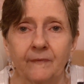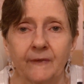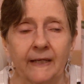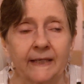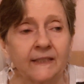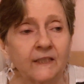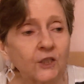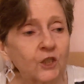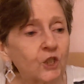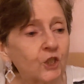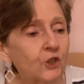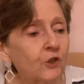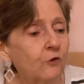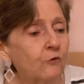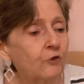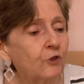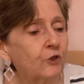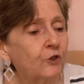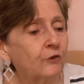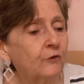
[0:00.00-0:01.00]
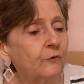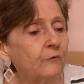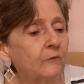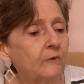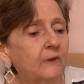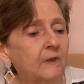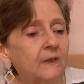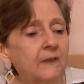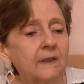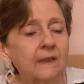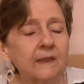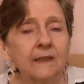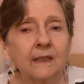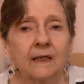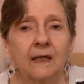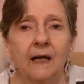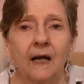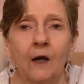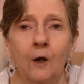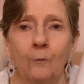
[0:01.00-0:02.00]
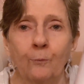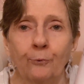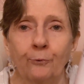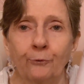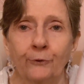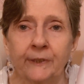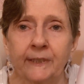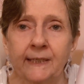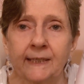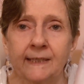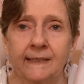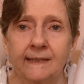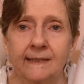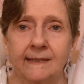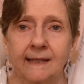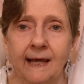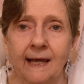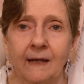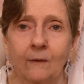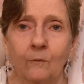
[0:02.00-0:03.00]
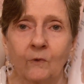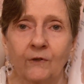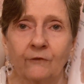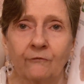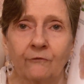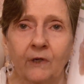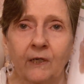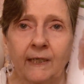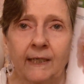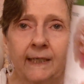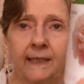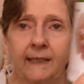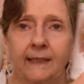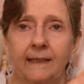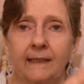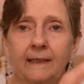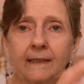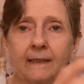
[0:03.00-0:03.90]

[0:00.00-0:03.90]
And it shows you how pretty is that one, right?